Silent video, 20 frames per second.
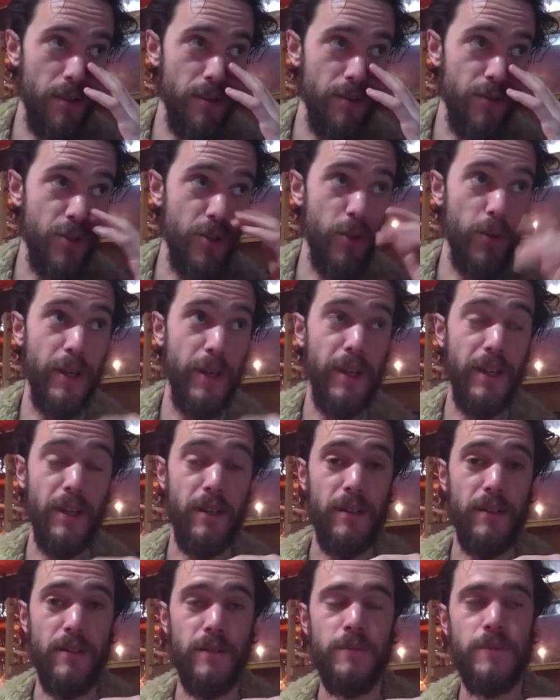
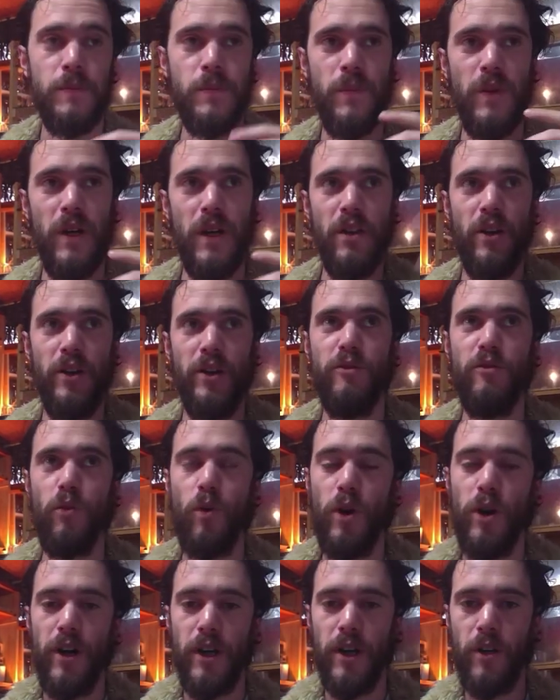doing a lot of
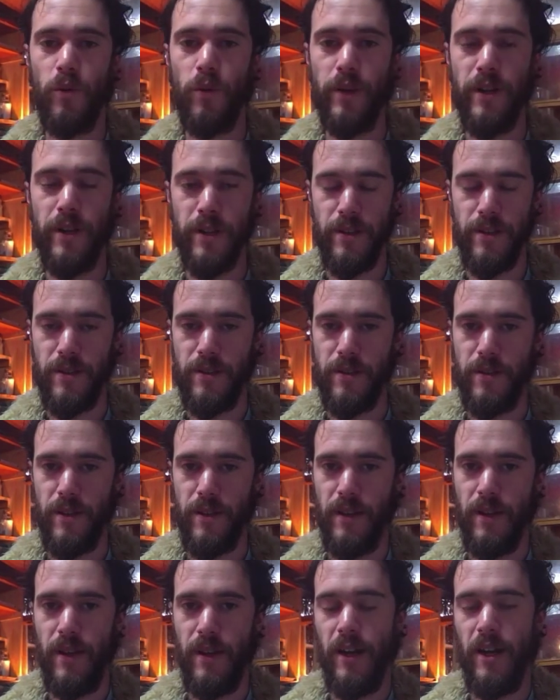work with
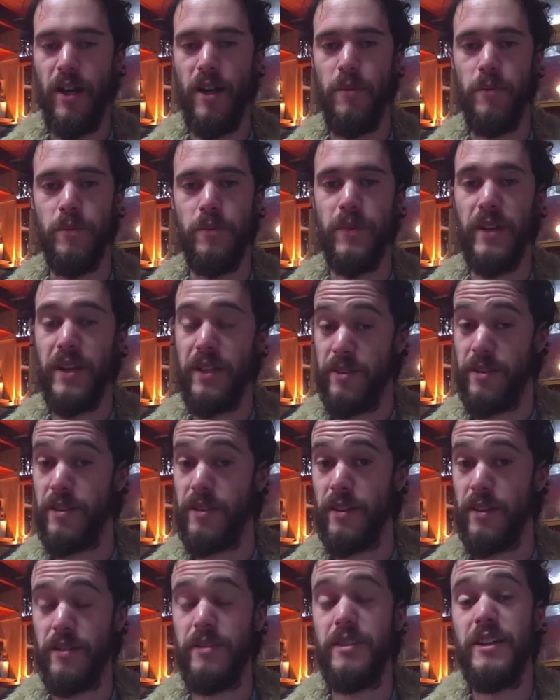um, in,
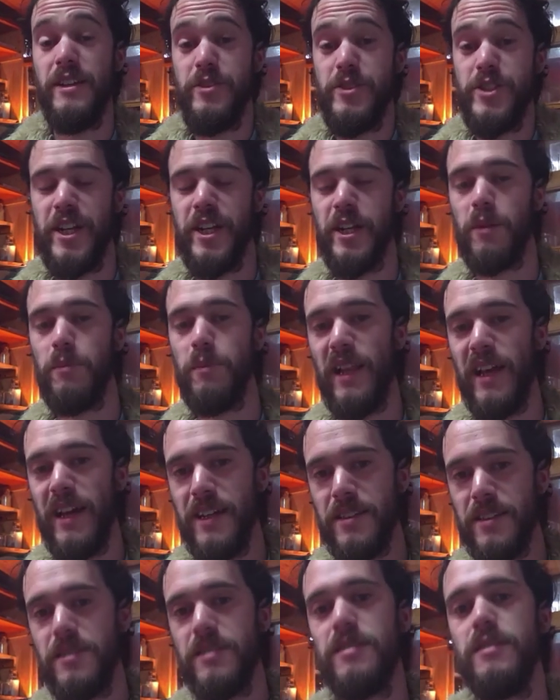entheogenic
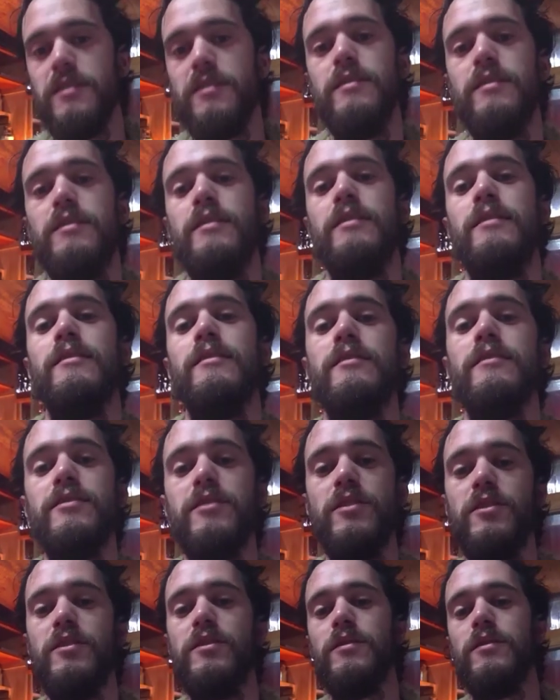plants. Sure.
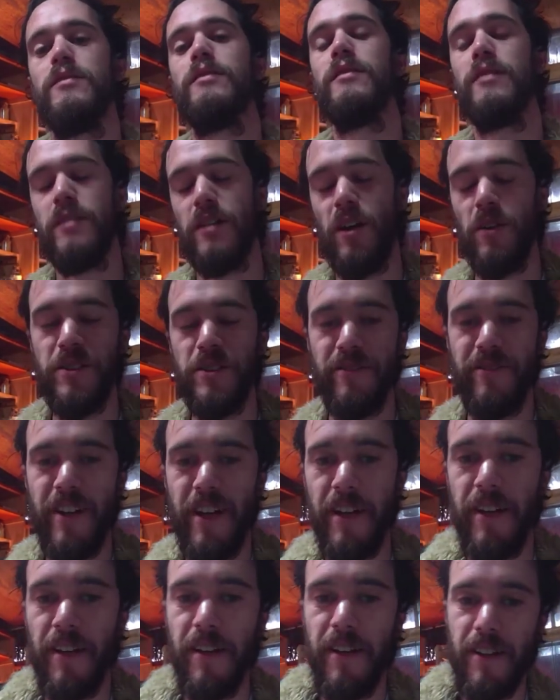
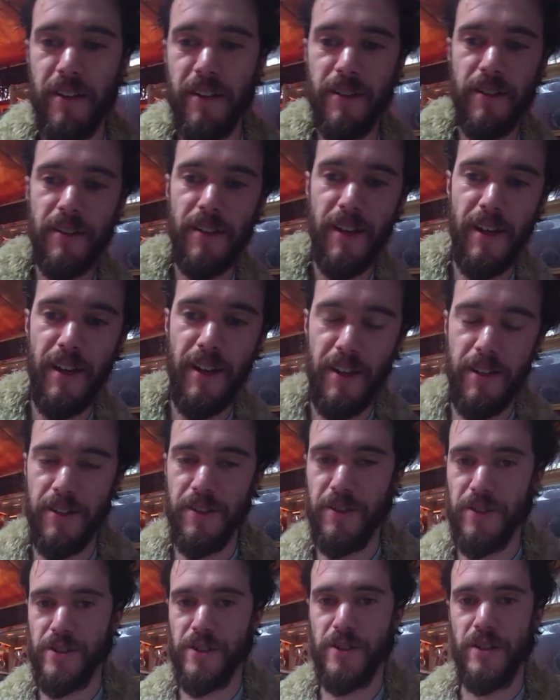Cultivating
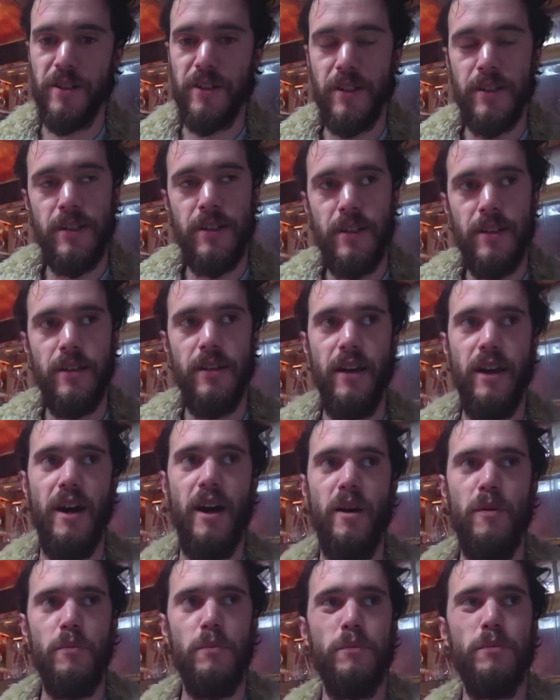and
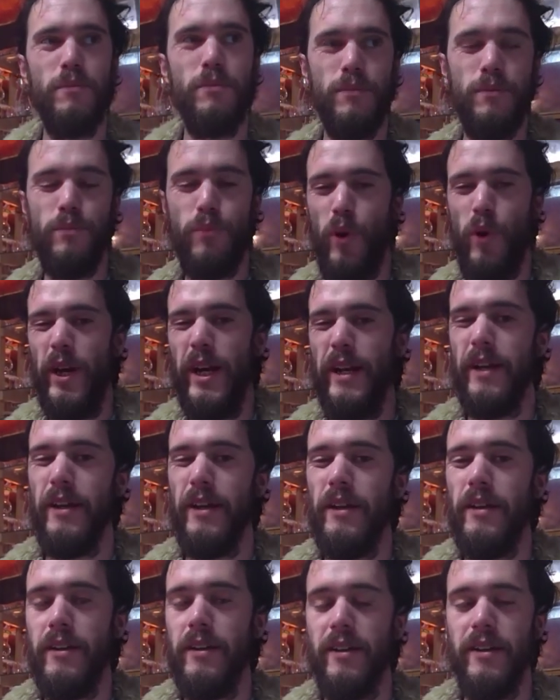um,
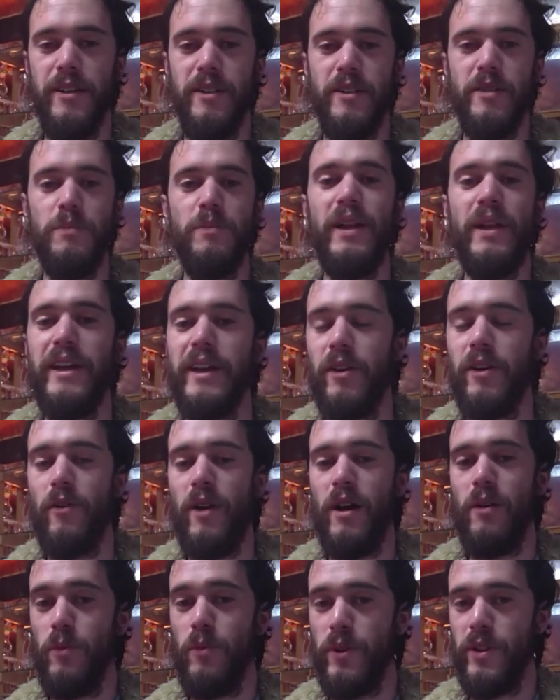breeding and playing
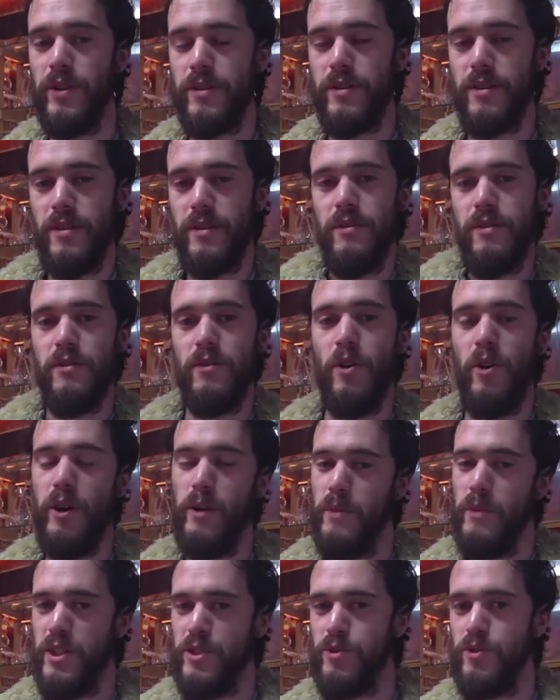around with
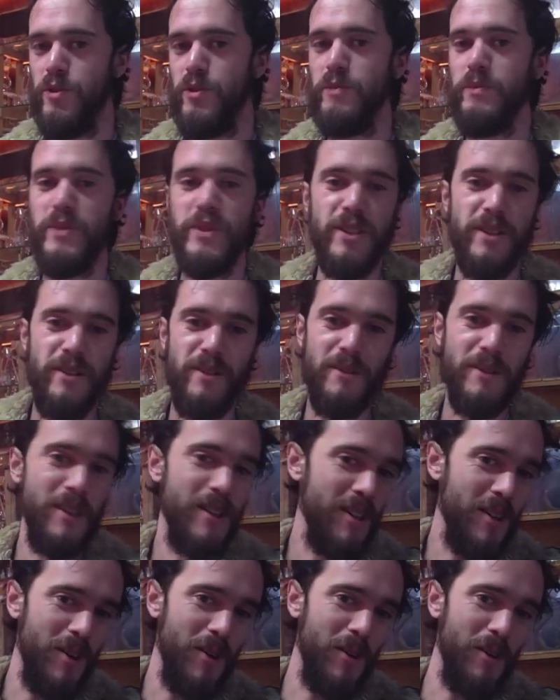growing mushrooms and
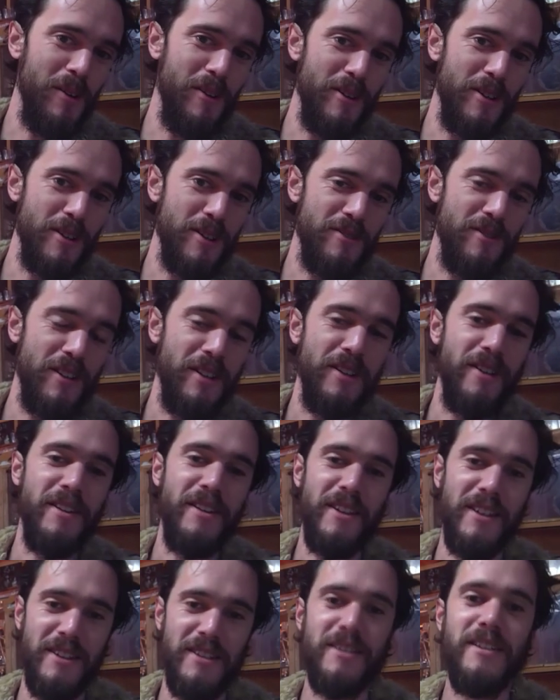sure. all those fun
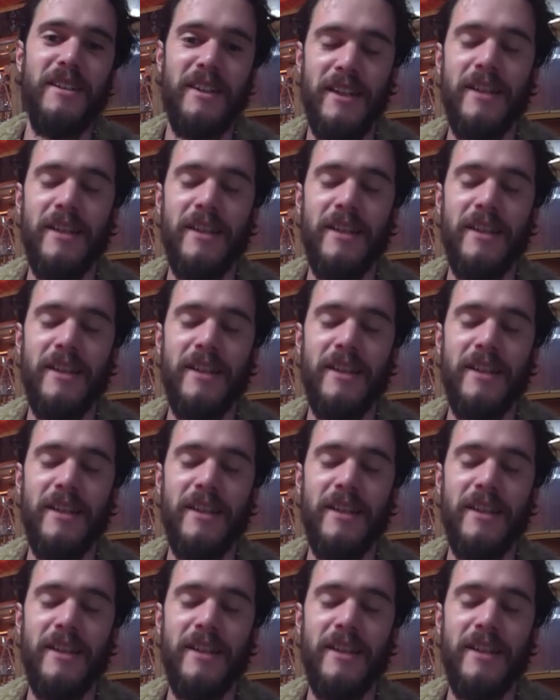things.